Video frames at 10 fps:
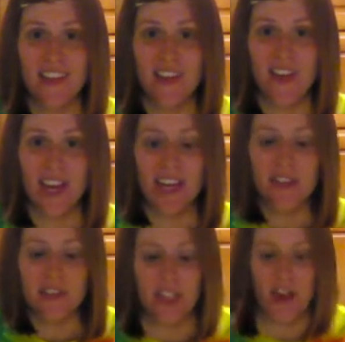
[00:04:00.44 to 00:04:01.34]
Okay,
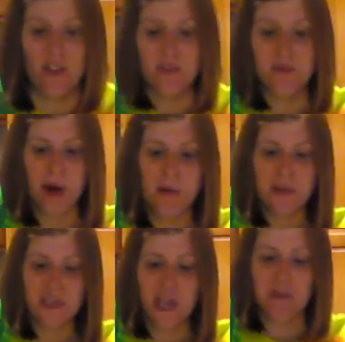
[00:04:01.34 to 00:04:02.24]
you see all those
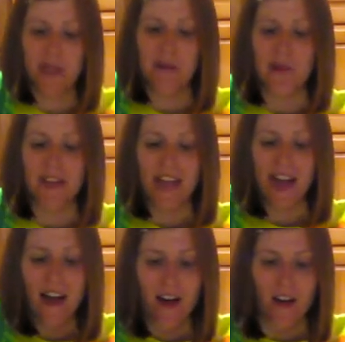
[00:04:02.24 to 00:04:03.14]
bubbles coming up, and
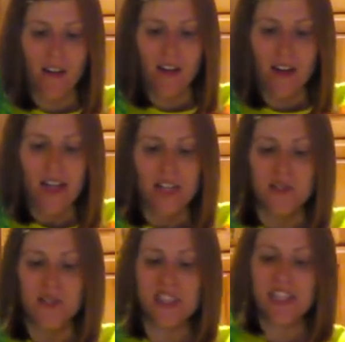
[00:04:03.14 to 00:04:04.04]
now
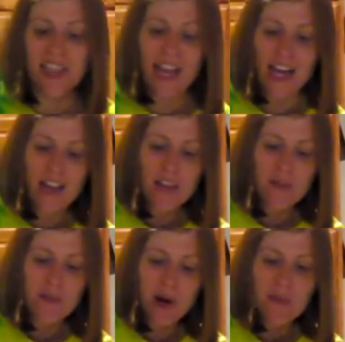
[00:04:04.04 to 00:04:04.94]
you see that
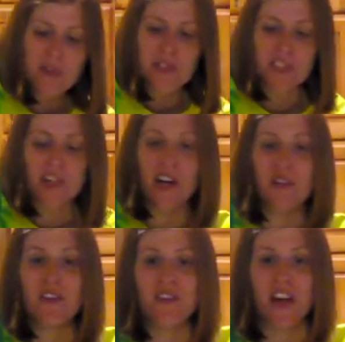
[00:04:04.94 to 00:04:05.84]
the bubbles are starting
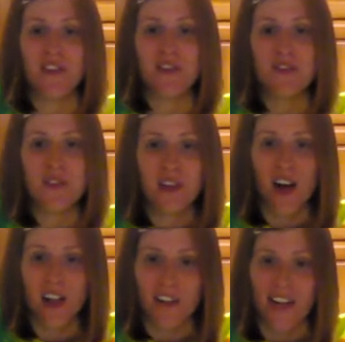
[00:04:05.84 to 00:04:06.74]
to affect the food
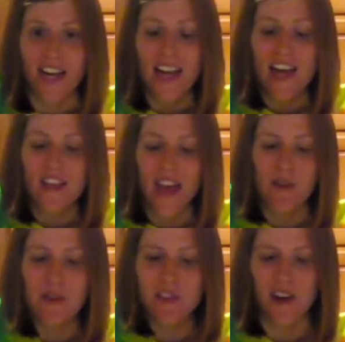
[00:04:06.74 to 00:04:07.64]
coloring
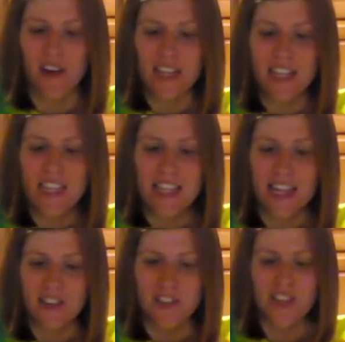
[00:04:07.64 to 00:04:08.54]
that was already in
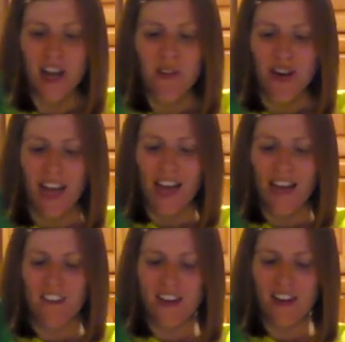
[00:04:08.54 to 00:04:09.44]
there. So now what I
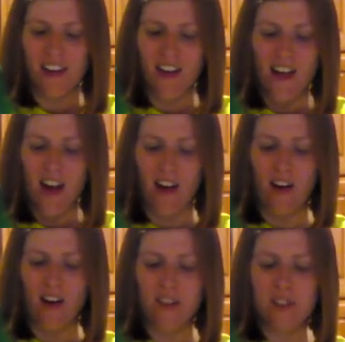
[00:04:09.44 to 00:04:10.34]
have here are
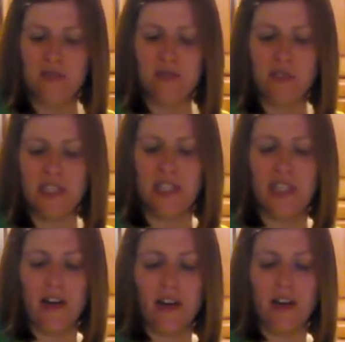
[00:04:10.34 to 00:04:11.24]
all these
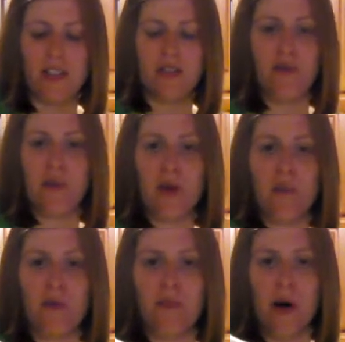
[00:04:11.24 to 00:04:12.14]
really awesome
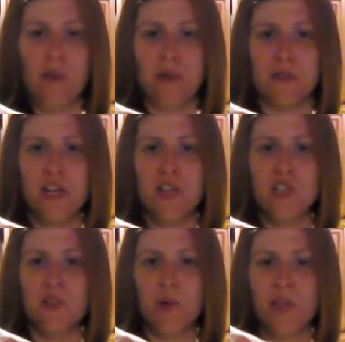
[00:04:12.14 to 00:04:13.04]
purple bubbles
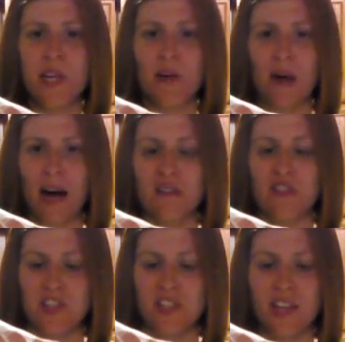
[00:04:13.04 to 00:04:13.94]
swirling around
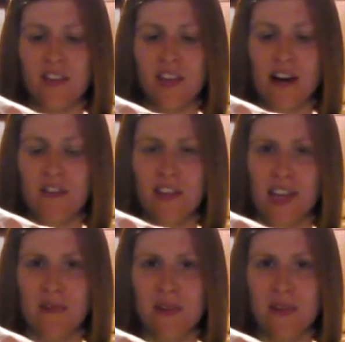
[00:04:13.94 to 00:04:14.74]
just like a lava lamp.